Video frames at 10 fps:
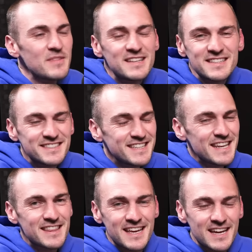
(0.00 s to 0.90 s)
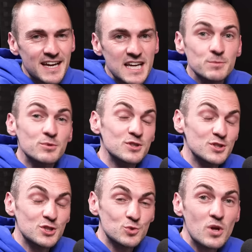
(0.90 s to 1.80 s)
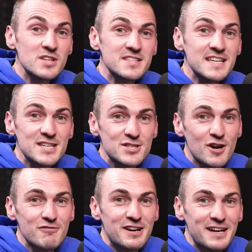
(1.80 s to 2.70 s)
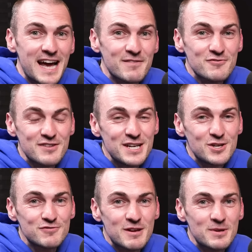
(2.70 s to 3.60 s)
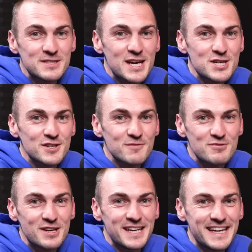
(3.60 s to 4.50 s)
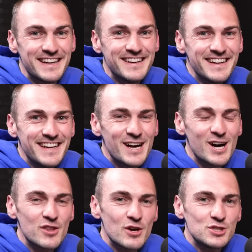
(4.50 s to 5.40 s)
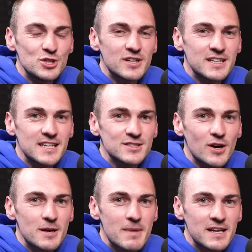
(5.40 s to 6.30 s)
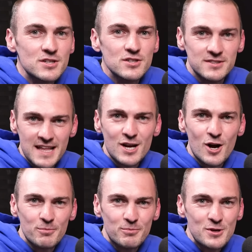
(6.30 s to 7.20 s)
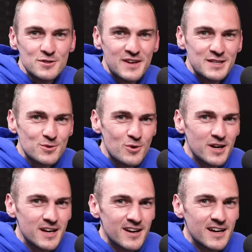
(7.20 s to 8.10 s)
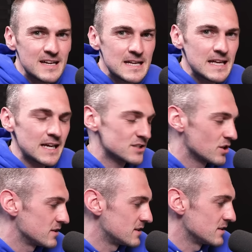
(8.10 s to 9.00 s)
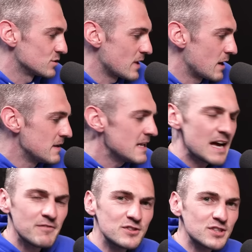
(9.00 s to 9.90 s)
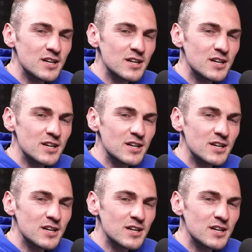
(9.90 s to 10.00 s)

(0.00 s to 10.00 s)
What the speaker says: It's a silly thing, I guess, but Swansea historically have a really good reputation of bringing in those young and exciting managers. So that got Blues fans quite excited as well. And